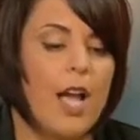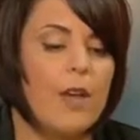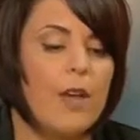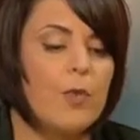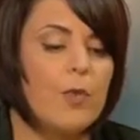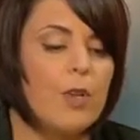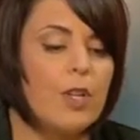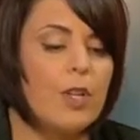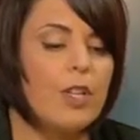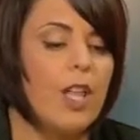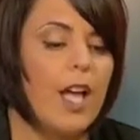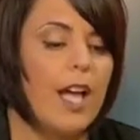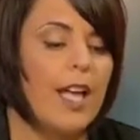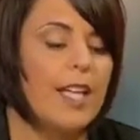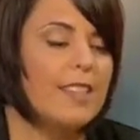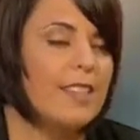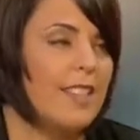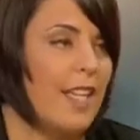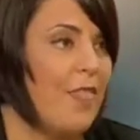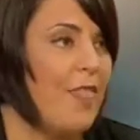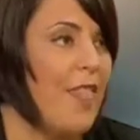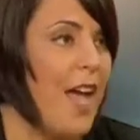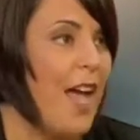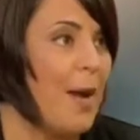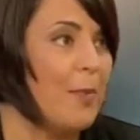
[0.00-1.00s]
realized
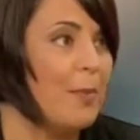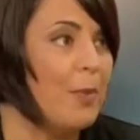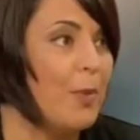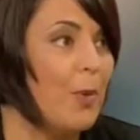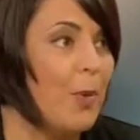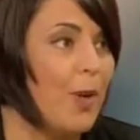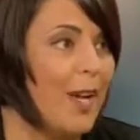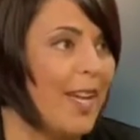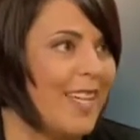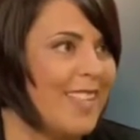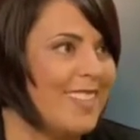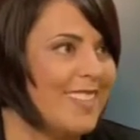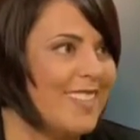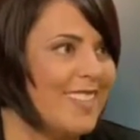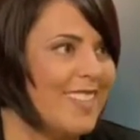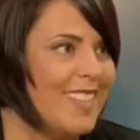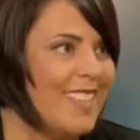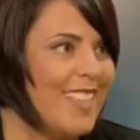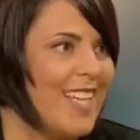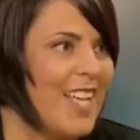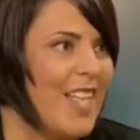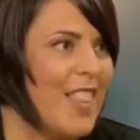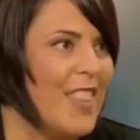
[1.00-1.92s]
at that point